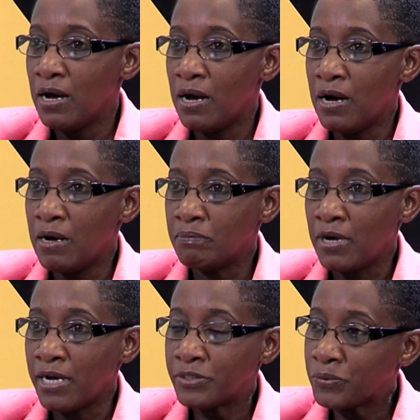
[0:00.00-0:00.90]
Um,
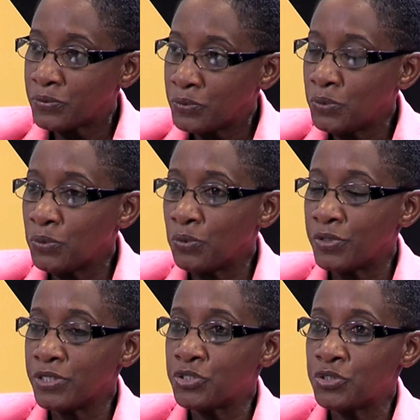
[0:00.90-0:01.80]
I don't know,
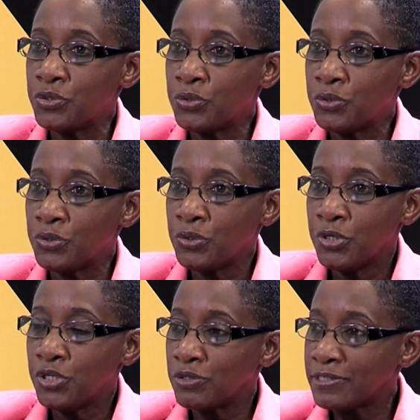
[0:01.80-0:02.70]
does your,
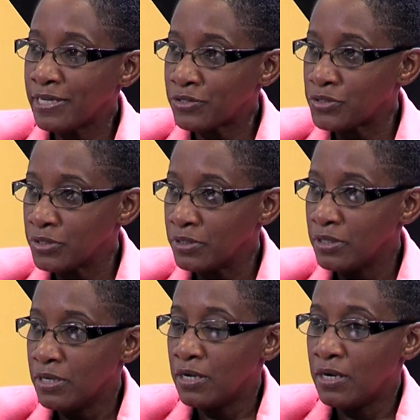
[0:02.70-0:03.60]
your sector
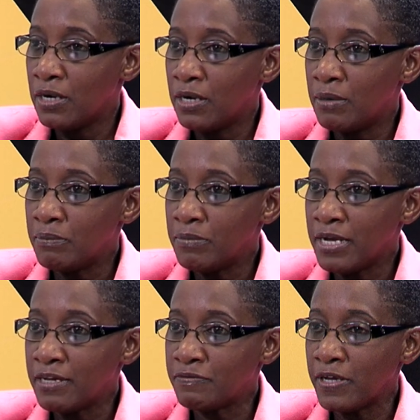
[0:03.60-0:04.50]
um,
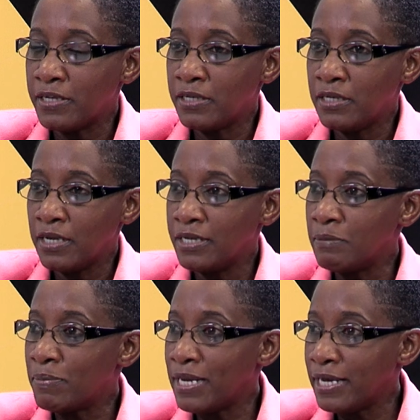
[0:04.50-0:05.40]
have any,
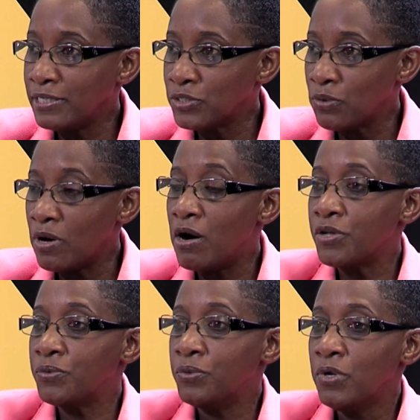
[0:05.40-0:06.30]
any plans or are
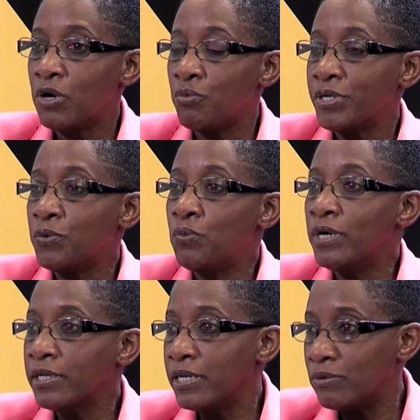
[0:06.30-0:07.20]
you already
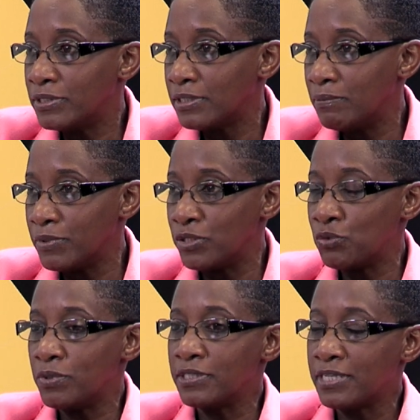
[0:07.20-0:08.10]
working on something
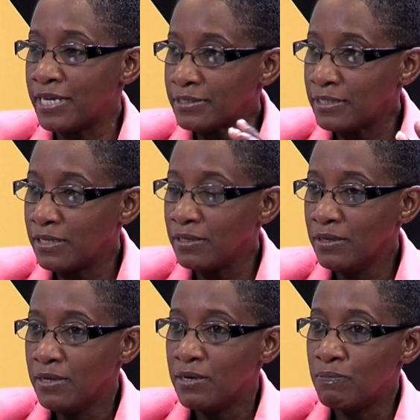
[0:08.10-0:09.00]
towards
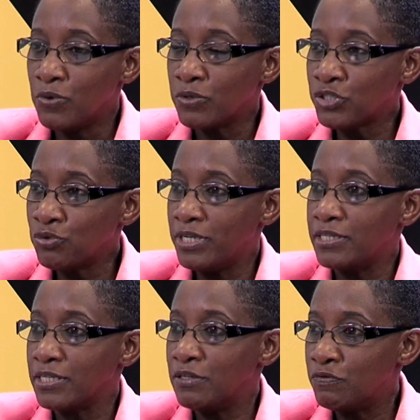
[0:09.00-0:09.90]
getting more
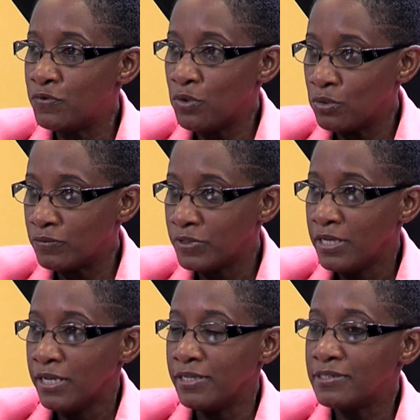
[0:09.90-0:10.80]
students involved
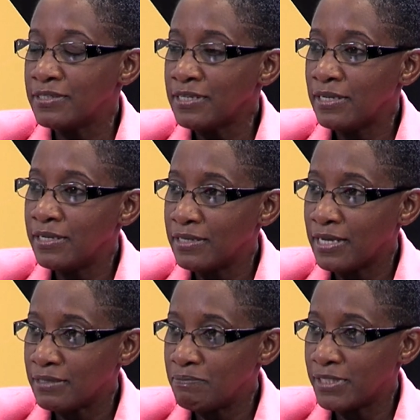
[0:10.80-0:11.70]
in selling
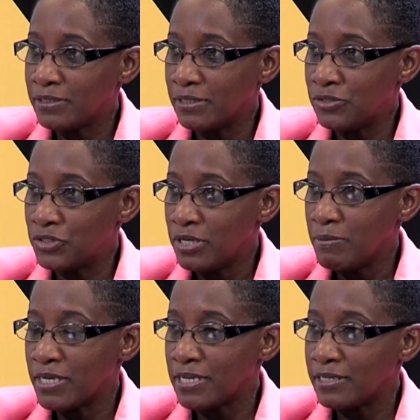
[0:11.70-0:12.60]
that message?
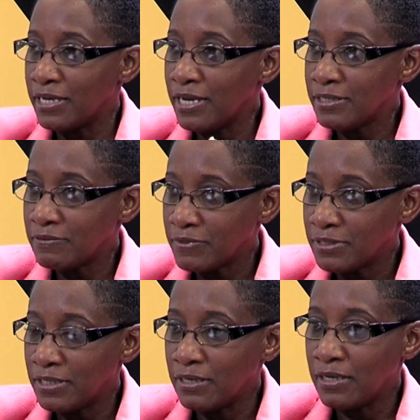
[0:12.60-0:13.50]
Because at the end of the
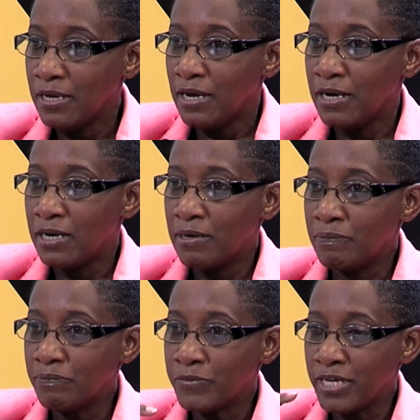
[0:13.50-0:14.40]
day,
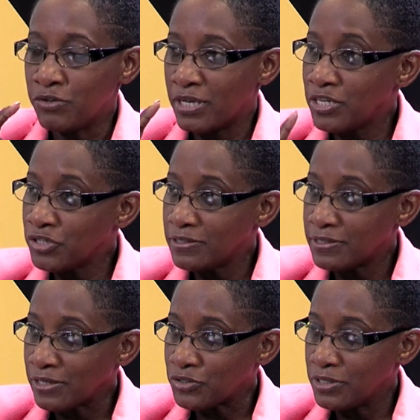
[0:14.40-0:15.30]
um, the education
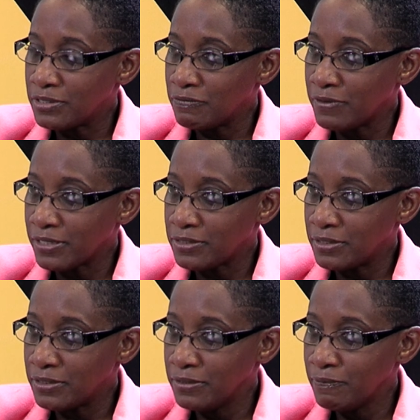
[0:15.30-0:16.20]
sector is
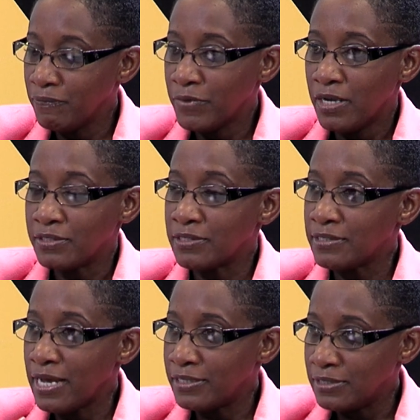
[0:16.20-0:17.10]
affected,
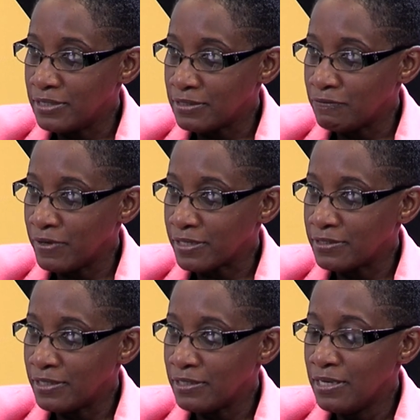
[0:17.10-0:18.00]
society is
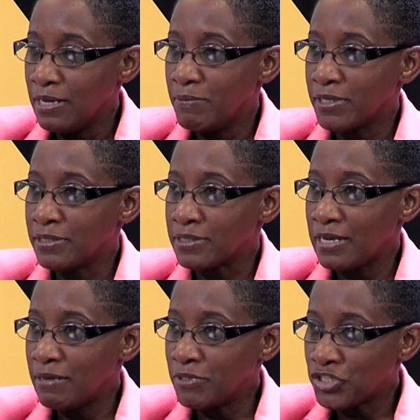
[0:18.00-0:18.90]
affected, because
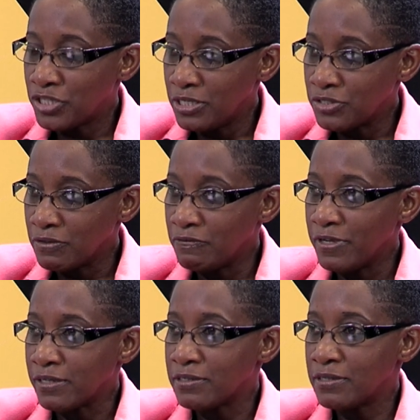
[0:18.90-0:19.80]
climate change
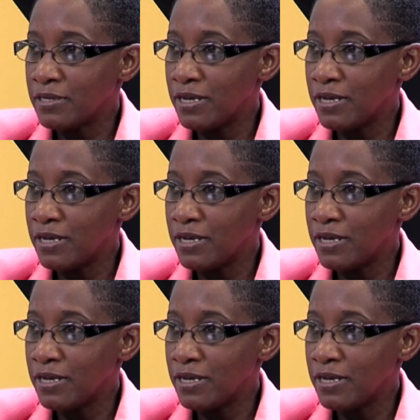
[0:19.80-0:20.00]
affects